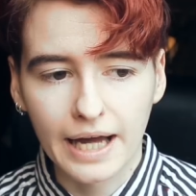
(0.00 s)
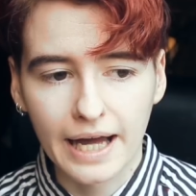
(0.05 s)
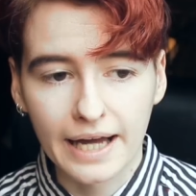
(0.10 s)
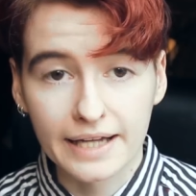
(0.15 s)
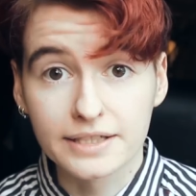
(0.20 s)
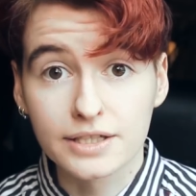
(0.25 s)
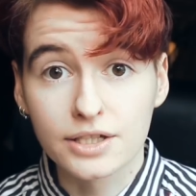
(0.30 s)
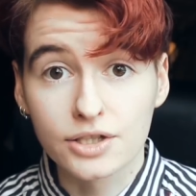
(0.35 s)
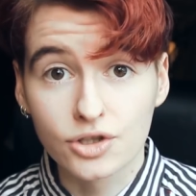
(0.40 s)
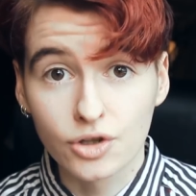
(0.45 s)

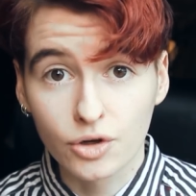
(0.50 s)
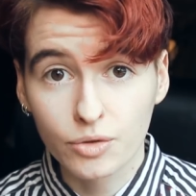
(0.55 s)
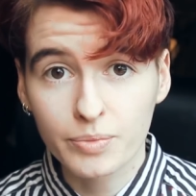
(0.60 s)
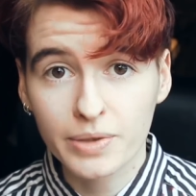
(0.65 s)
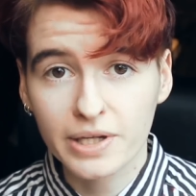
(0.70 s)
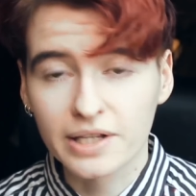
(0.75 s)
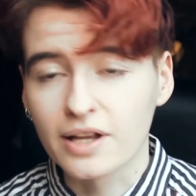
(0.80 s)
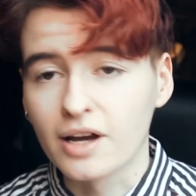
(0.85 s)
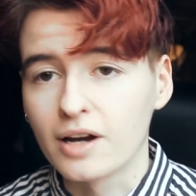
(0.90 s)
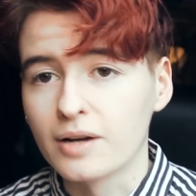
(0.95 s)
And don't
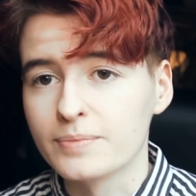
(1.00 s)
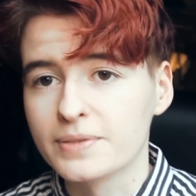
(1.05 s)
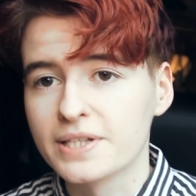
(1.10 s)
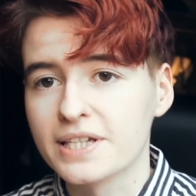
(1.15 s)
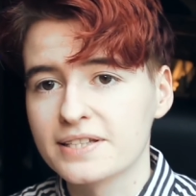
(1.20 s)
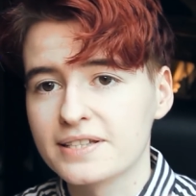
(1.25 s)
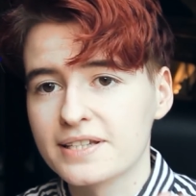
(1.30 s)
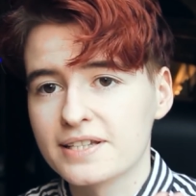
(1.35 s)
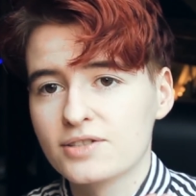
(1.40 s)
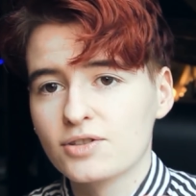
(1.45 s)
be alarmed,
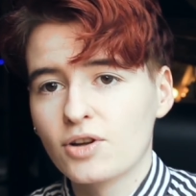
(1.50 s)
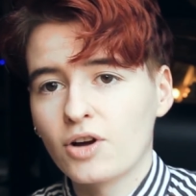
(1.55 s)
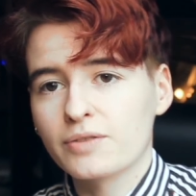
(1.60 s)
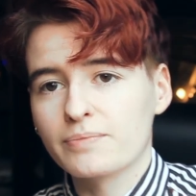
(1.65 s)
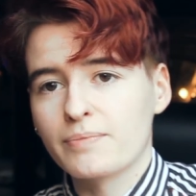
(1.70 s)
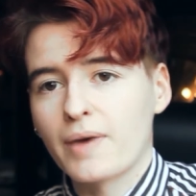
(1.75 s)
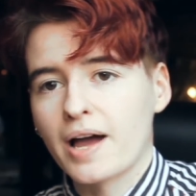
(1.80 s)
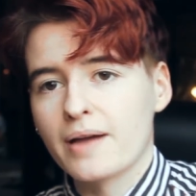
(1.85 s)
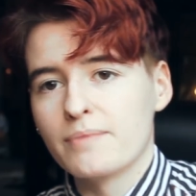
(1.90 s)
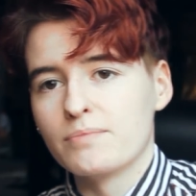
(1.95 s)
this is
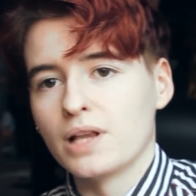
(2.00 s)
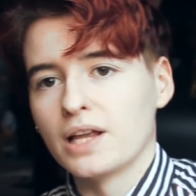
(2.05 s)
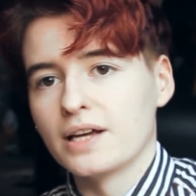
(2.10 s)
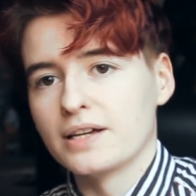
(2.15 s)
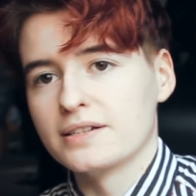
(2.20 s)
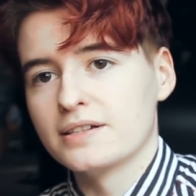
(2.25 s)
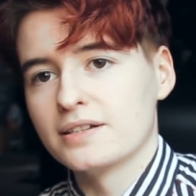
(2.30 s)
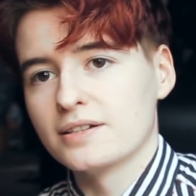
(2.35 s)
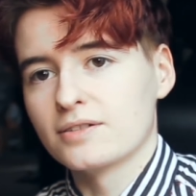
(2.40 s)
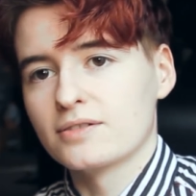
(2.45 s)
not my
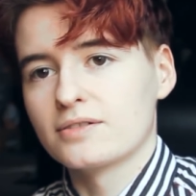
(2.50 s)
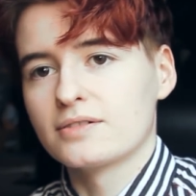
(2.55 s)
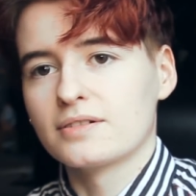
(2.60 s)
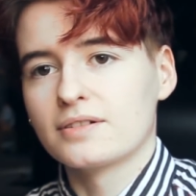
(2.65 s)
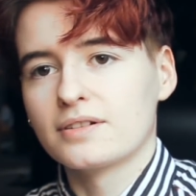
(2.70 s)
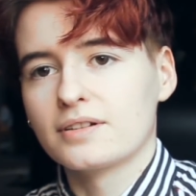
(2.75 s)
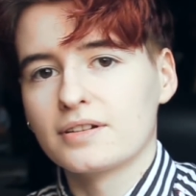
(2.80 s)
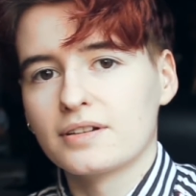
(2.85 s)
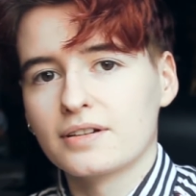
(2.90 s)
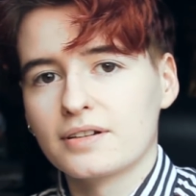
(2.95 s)
blood.
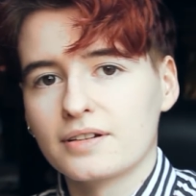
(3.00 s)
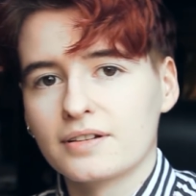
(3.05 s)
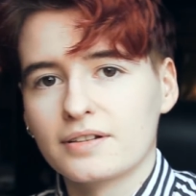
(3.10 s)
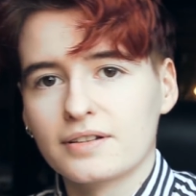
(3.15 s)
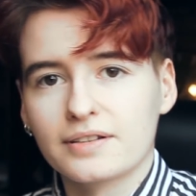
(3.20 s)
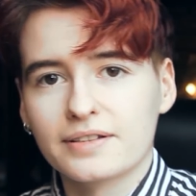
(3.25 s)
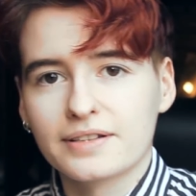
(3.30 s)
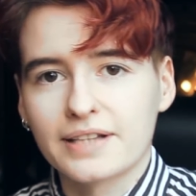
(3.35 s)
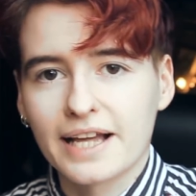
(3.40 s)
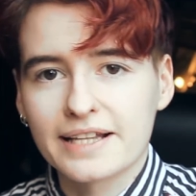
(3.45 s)

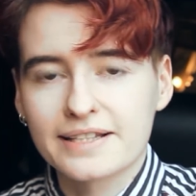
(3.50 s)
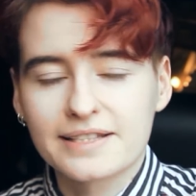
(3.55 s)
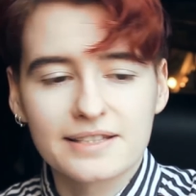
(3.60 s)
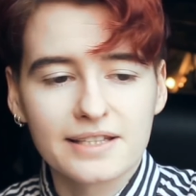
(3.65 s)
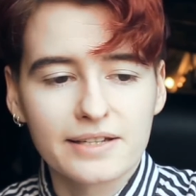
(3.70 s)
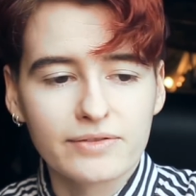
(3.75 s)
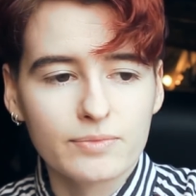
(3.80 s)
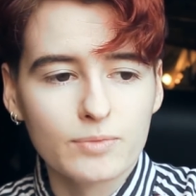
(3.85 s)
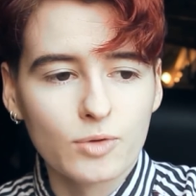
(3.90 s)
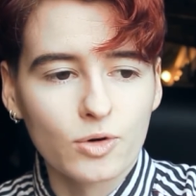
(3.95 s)

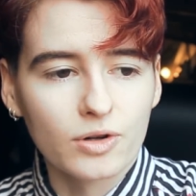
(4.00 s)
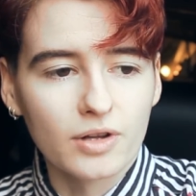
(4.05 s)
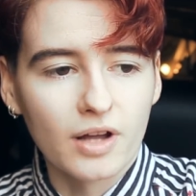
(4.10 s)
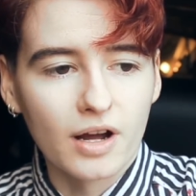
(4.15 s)
That's even more